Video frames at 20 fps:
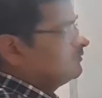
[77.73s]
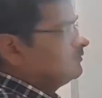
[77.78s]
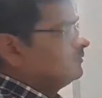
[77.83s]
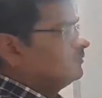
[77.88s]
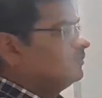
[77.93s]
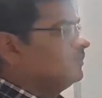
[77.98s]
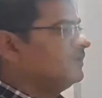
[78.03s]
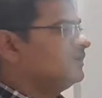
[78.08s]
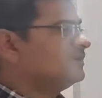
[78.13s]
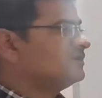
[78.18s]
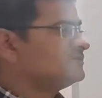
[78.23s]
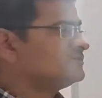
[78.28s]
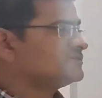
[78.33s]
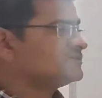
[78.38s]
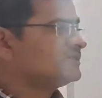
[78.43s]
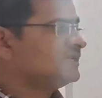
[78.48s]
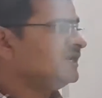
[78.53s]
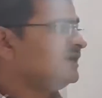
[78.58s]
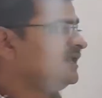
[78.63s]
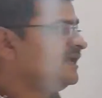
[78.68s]

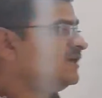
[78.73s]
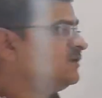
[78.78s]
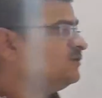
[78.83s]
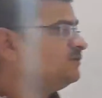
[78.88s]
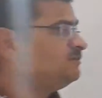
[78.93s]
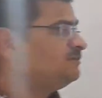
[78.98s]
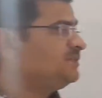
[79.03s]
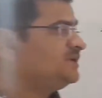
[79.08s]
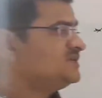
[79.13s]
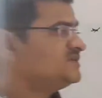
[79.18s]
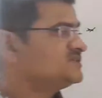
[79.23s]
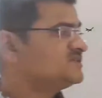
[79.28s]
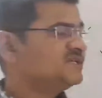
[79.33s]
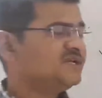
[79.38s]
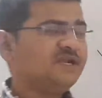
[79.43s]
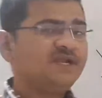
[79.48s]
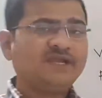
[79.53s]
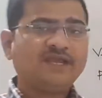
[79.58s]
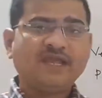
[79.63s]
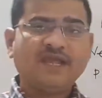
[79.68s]
Verbs that have
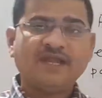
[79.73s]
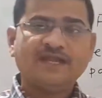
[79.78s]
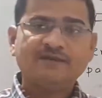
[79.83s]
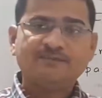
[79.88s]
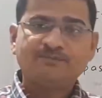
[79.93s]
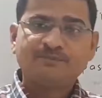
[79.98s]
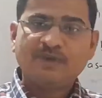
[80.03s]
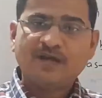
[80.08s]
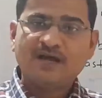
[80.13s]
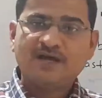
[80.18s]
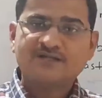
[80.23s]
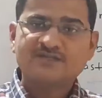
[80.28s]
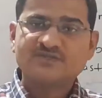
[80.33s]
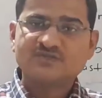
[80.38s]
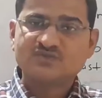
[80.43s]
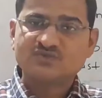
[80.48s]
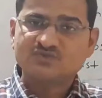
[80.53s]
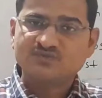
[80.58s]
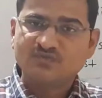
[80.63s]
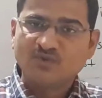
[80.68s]
present and
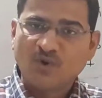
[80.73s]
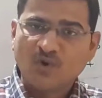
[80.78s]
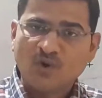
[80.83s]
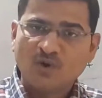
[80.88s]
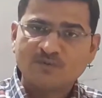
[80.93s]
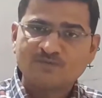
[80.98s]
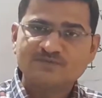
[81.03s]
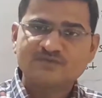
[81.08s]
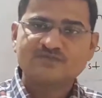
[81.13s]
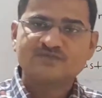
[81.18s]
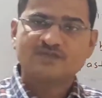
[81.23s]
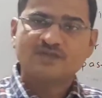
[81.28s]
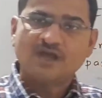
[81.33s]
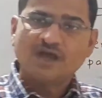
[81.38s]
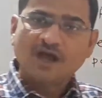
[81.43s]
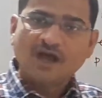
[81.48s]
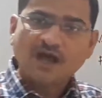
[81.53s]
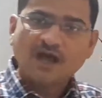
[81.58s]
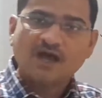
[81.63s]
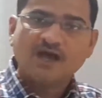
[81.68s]
past forms
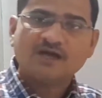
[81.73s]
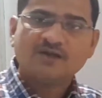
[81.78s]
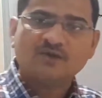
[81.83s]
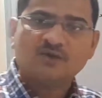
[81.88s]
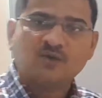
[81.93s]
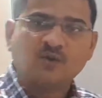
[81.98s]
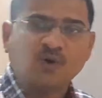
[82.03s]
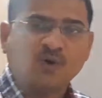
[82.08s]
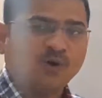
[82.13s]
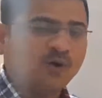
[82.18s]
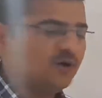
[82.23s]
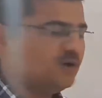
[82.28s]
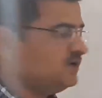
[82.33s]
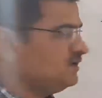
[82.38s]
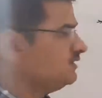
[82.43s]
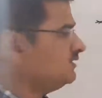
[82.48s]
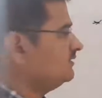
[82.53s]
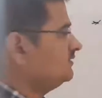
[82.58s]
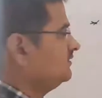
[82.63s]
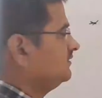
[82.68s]
are called